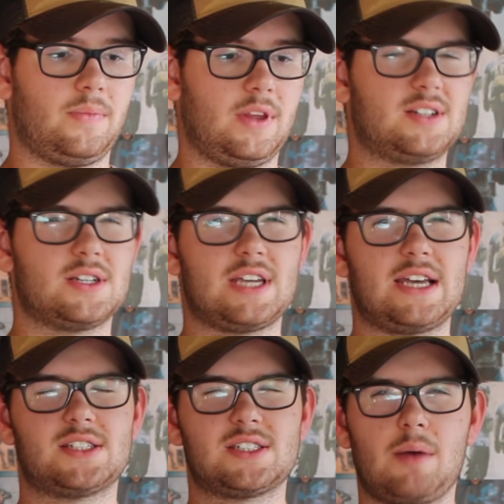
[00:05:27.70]
It does
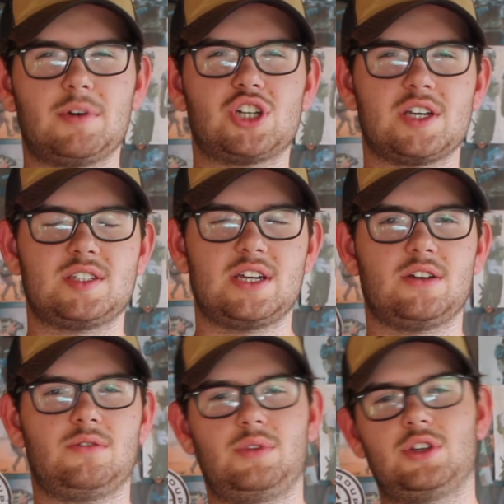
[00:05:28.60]
take some adjusting
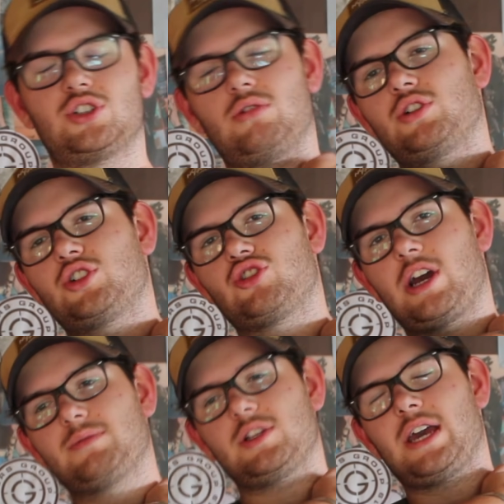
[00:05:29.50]
with the shoulder
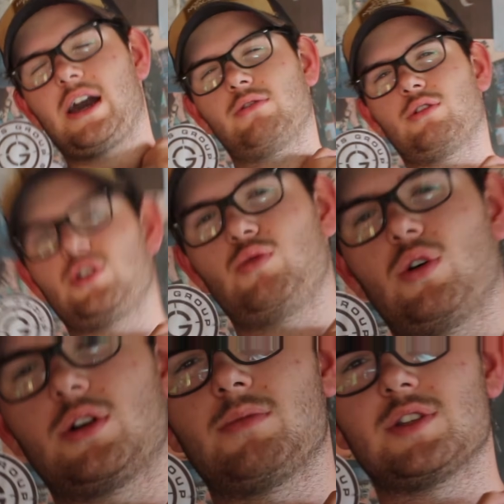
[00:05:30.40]
straps, like how long you
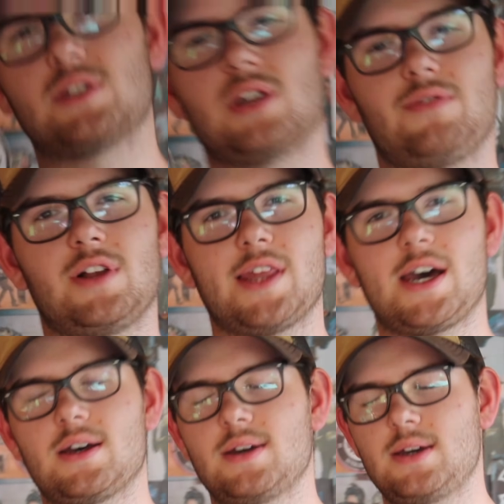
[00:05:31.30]
want them and stuff like that.